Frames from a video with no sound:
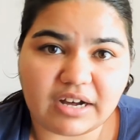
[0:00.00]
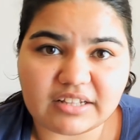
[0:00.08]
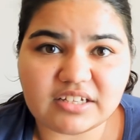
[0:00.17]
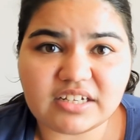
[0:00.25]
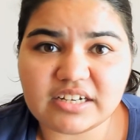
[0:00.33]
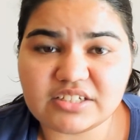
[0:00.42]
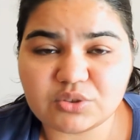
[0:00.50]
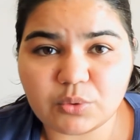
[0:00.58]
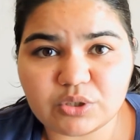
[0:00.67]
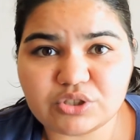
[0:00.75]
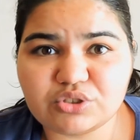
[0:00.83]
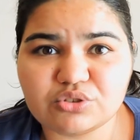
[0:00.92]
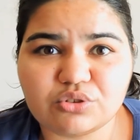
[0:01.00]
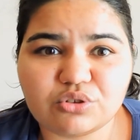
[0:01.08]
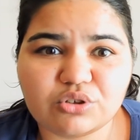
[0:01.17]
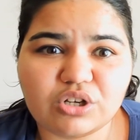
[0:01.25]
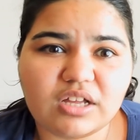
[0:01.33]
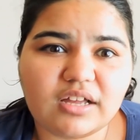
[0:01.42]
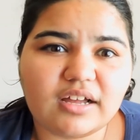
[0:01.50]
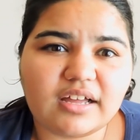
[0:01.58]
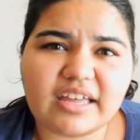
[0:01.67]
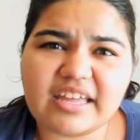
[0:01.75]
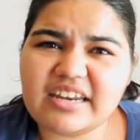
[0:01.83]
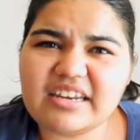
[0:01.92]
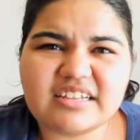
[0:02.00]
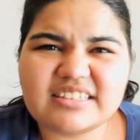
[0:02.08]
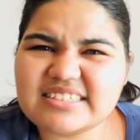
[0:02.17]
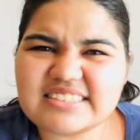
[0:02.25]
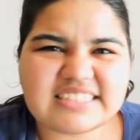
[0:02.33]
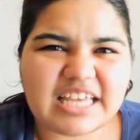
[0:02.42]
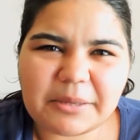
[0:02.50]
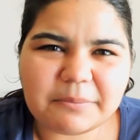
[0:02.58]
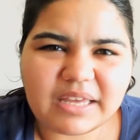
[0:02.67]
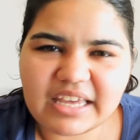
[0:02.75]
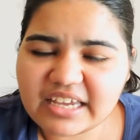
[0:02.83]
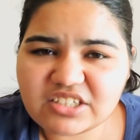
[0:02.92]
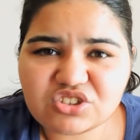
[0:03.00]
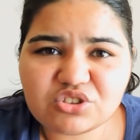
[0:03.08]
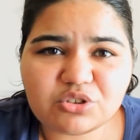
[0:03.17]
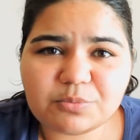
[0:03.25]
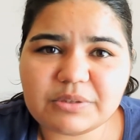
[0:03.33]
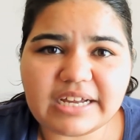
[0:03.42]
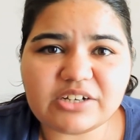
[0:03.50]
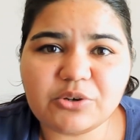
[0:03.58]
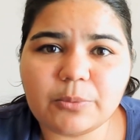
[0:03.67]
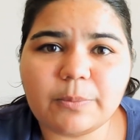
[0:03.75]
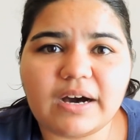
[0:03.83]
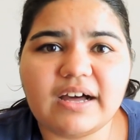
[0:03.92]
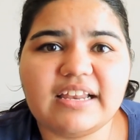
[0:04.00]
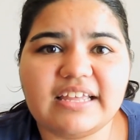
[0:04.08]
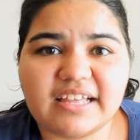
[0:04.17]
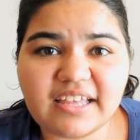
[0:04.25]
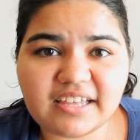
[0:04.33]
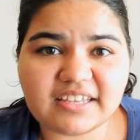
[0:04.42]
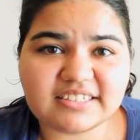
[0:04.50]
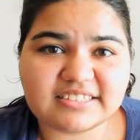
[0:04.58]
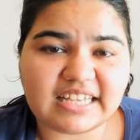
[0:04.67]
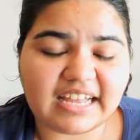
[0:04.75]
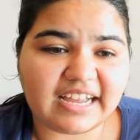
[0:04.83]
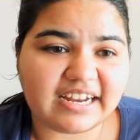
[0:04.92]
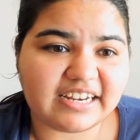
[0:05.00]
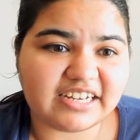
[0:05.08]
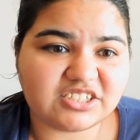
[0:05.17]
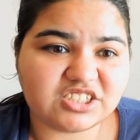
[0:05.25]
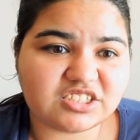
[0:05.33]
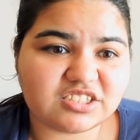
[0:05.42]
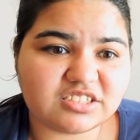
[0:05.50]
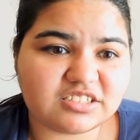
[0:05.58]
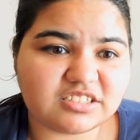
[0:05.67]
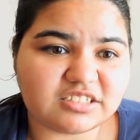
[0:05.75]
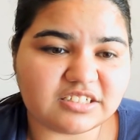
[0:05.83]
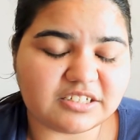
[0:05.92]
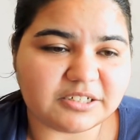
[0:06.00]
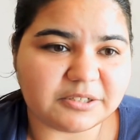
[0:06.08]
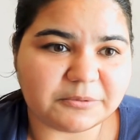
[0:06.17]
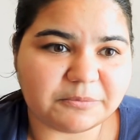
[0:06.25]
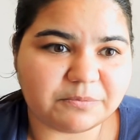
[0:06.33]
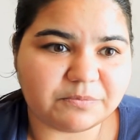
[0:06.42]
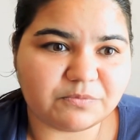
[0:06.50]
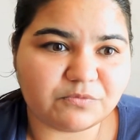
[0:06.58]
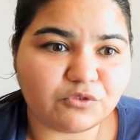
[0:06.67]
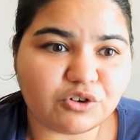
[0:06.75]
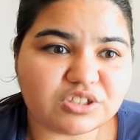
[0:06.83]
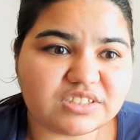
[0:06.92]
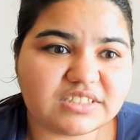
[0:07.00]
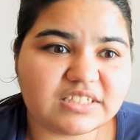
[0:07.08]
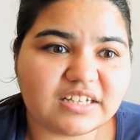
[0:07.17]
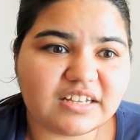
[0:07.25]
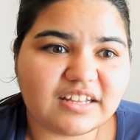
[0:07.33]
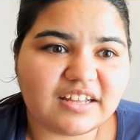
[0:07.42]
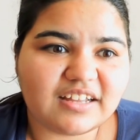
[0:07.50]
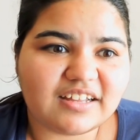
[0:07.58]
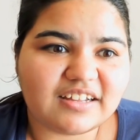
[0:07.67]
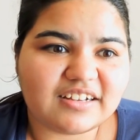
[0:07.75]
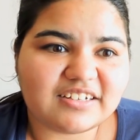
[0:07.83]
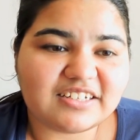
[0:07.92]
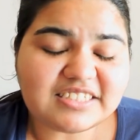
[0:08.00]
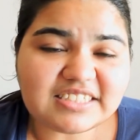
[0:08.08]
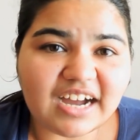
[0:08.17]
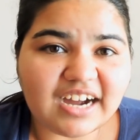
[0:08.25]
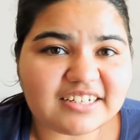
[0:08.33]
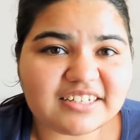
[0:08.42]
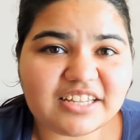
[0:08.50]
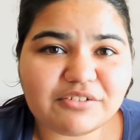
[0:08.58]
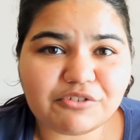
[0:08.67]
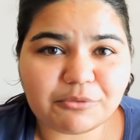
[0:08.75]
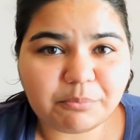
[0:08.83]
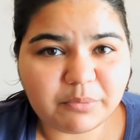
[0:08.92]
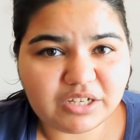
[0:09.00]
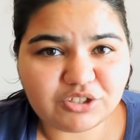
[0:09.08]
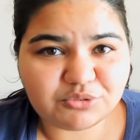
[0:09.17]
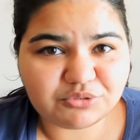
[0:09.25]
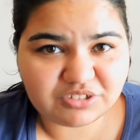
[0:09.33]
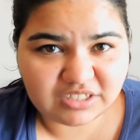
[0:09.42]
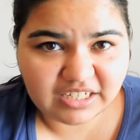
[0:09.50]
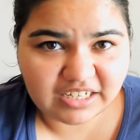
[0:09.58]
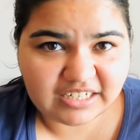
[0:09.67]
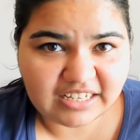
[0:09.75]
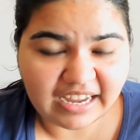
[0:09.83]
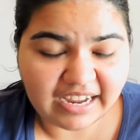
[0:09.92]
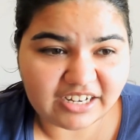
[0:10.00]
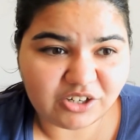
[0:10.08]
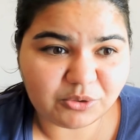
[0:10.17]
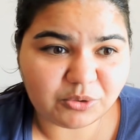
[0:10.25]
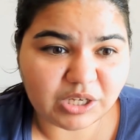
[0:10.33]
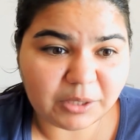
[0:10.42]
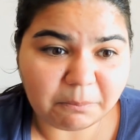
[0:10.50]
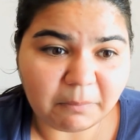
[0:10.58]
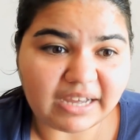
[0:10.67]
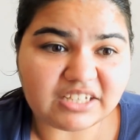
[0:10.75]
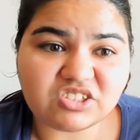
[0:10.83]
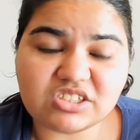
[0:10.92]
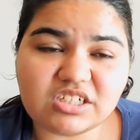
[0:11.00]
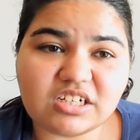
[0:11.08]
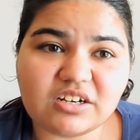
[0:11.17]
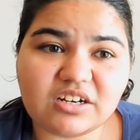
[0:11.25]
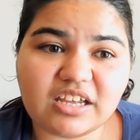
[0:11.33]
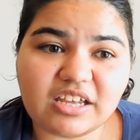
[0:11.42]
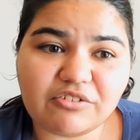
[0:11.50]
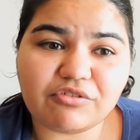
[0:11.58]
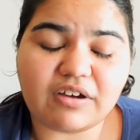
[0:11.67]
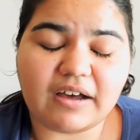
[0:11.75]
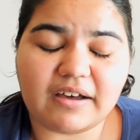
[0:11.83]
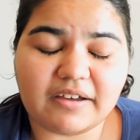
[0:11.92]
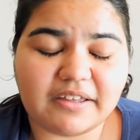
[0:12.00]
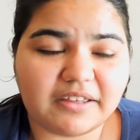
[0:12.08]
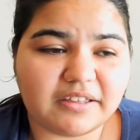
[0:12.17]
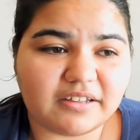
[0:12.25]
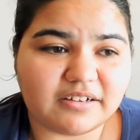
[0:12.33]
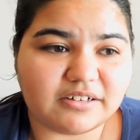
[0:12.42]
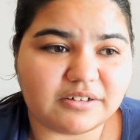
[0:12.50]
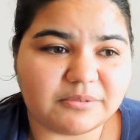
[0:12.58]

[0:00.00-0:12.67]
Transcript: father is also in the same age group that Gopal is, and it just was disheartening for me to read and to imagine if I